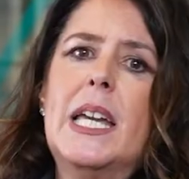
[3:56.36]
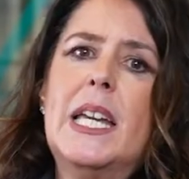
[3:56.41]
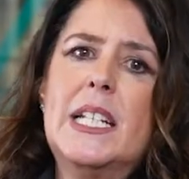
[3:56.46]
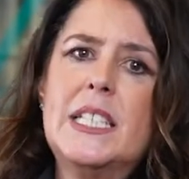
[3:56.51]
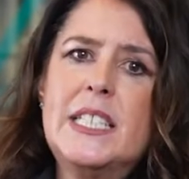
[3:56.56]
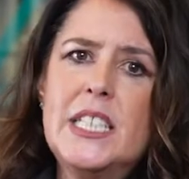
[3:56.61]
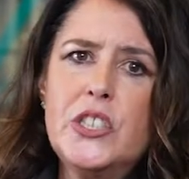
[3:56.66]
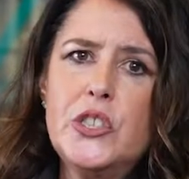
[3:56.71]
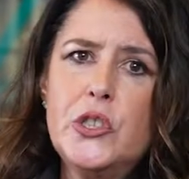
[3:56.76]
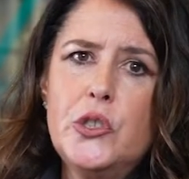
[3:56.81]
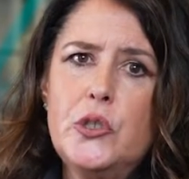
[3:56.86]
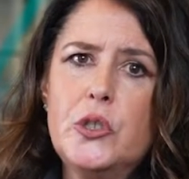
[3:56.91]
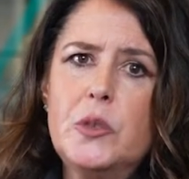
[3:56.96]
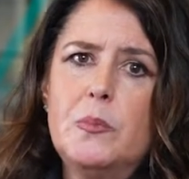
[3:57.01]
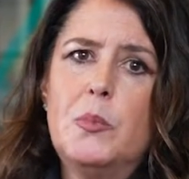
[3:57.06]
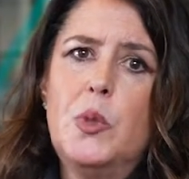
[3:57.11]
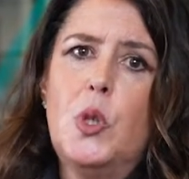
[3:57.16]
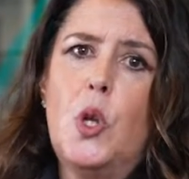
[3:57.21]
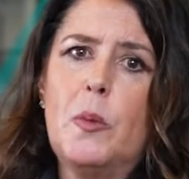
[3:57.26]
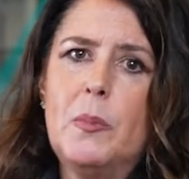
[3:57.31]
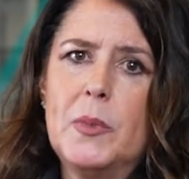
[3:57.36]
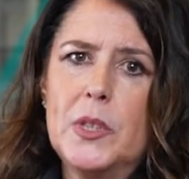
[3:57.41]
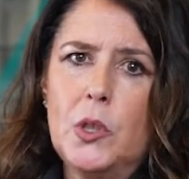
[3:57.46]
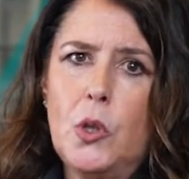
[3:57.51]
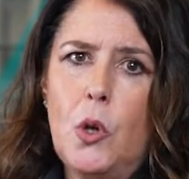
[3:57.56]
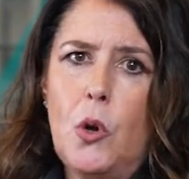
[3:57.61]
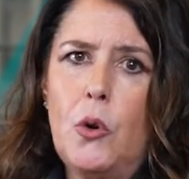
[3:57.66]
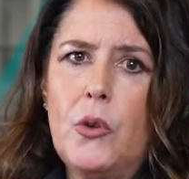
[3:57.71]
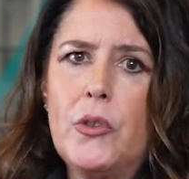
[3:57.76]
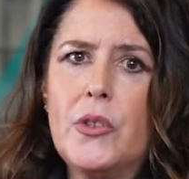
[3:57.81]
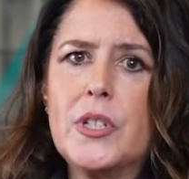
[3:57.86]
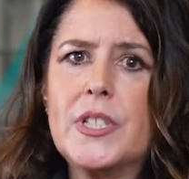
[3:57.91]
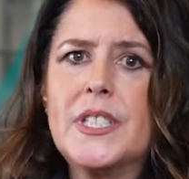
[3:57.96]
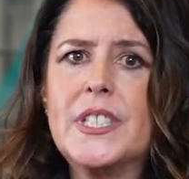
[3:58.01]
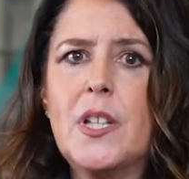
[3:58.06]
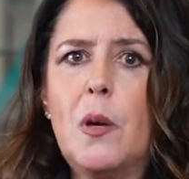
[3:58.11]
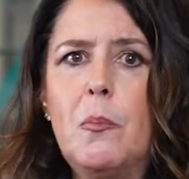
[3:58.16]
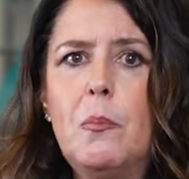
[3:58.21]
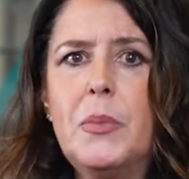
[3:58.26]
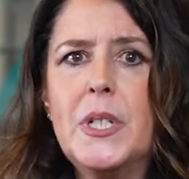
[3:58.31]
In addition to employment law, there is
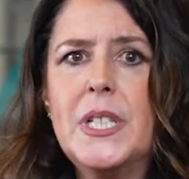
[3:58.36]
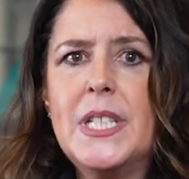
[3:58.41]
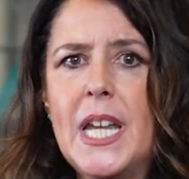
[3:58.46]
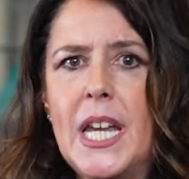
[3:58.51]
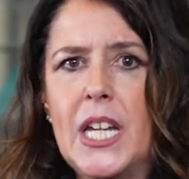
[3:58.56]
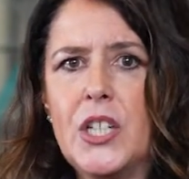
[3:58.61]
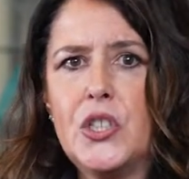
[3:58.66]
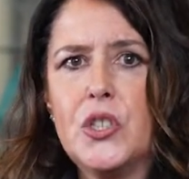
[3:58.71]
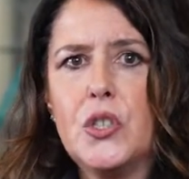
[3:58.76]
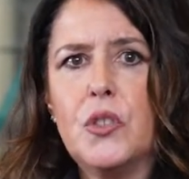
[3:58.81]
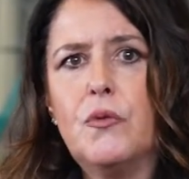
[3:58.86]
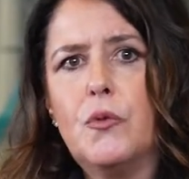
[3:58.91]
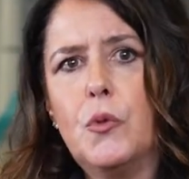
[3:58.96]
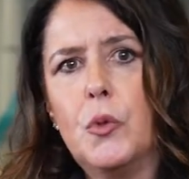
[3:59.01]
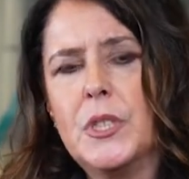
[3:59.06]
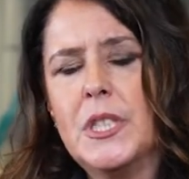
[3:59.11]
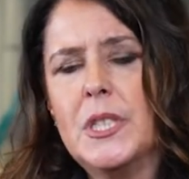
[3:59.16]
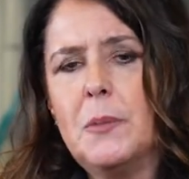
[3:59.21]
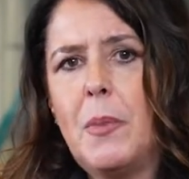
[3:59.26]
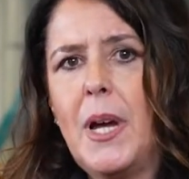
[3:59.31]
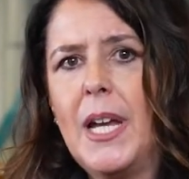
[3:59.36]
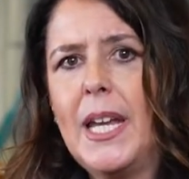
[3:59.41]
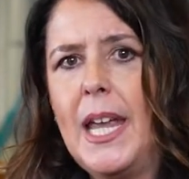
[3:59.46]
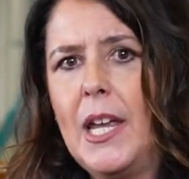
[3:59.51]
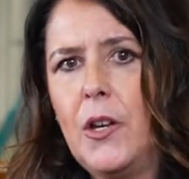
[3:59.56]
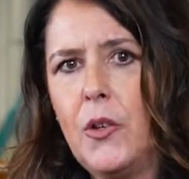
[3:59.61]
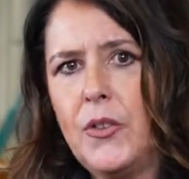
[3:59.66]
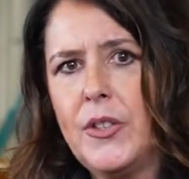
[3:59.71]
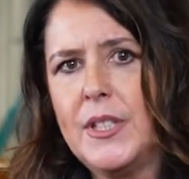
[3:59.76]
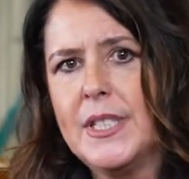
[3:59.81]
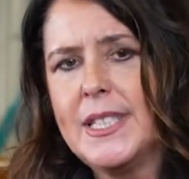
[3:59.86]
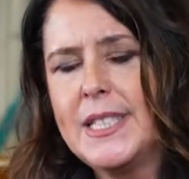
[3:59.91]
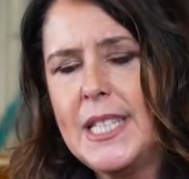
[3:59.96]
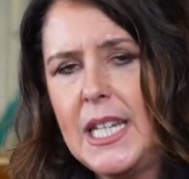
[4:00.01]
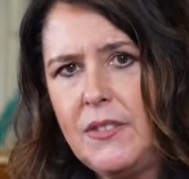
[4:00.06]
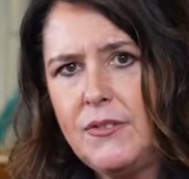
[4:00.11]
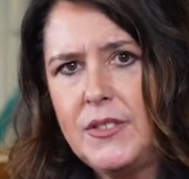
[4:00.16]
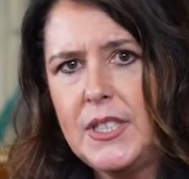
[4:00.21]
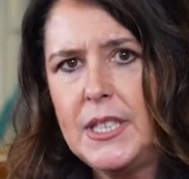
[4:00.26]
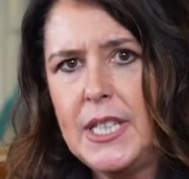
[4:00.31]
some protection afforded by health and safety